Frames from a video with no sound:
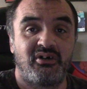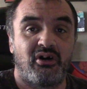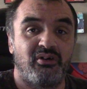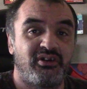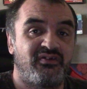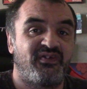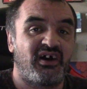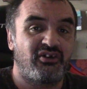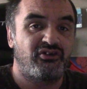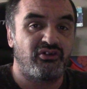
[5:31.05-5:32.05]
or at least
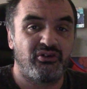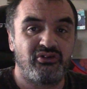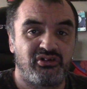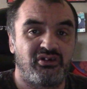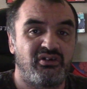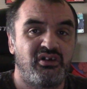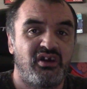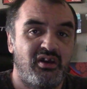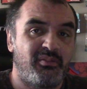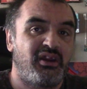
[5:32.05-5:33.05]
find a solution
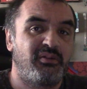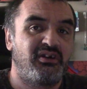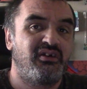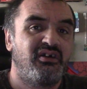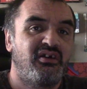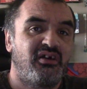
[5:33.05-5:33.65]
and maybe